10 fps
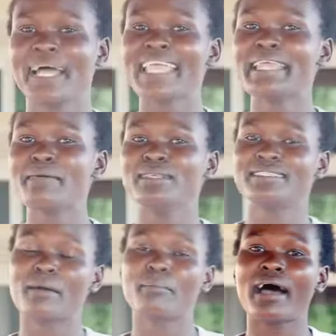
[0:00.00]
My name
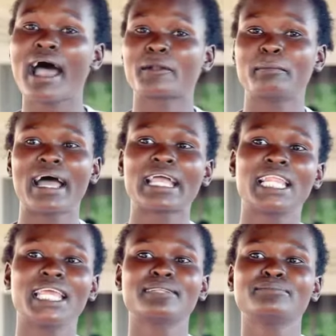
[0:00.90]
is Zapar
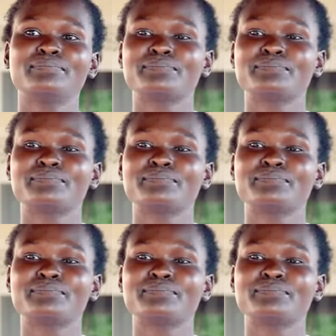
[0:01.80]
Macklin.